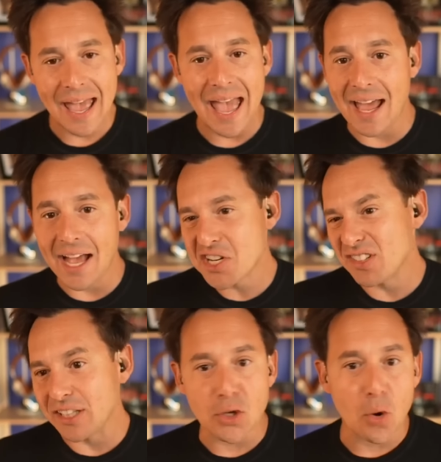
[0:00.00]
and
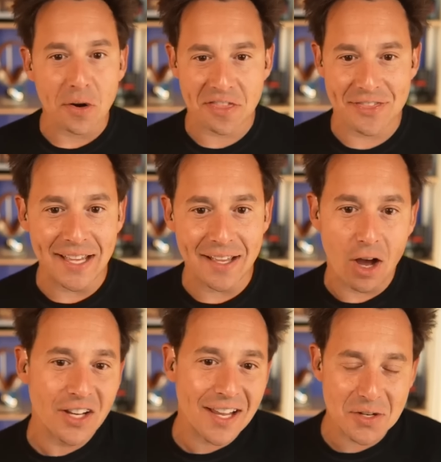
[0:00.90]
actually your thing
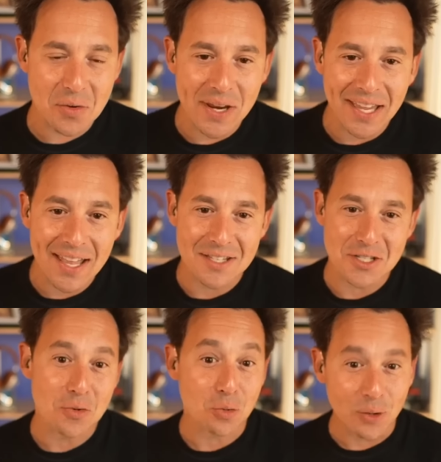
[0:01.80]
on nights and weekends that
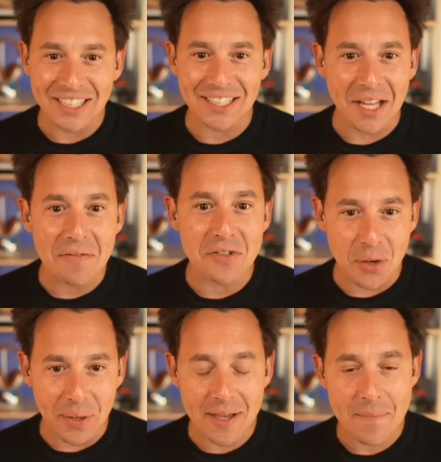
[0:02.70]
you really love
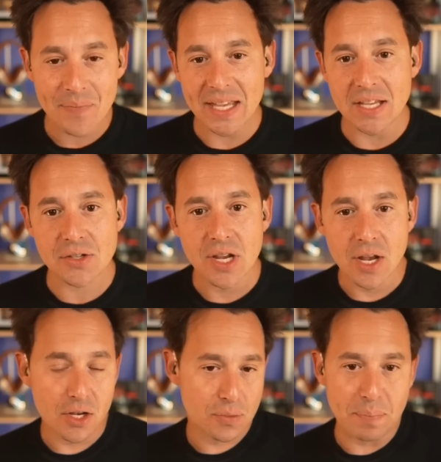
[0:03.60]
doing is
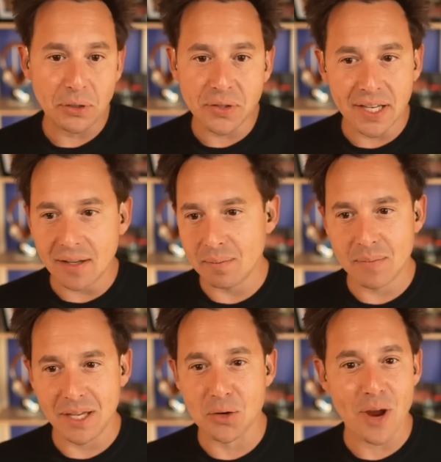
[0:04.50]
building
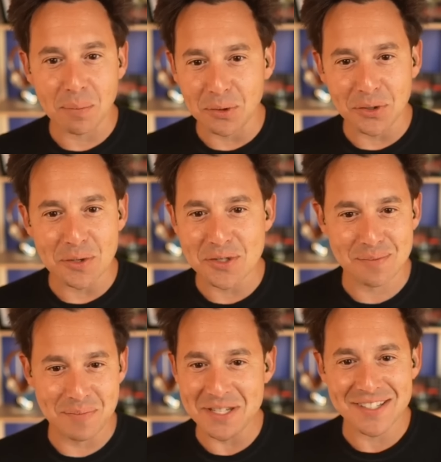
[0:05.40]
incredible new
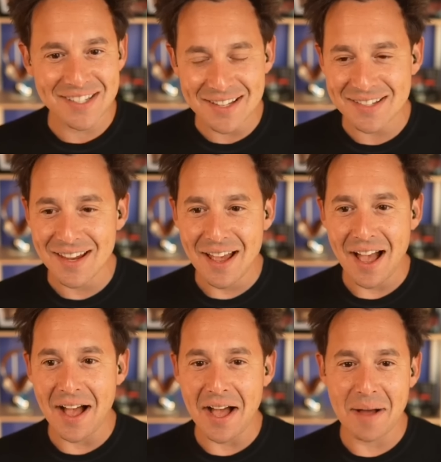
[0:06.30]
businesses,
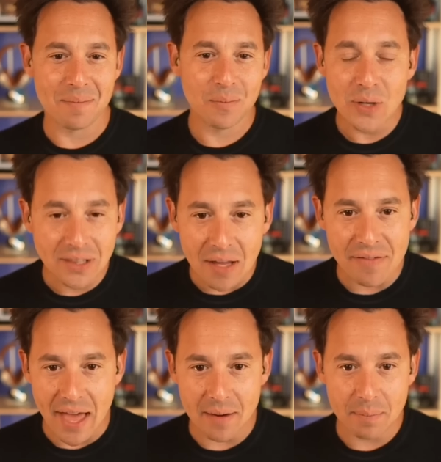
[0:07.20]
we love
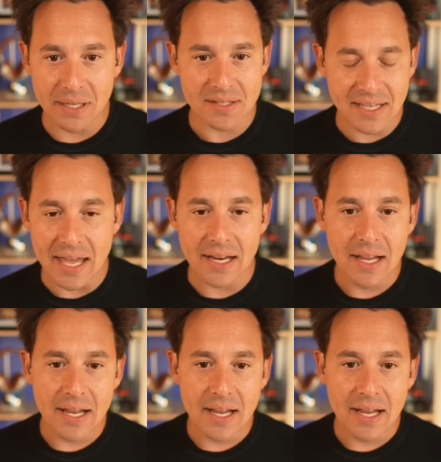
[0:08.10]
that. Because again,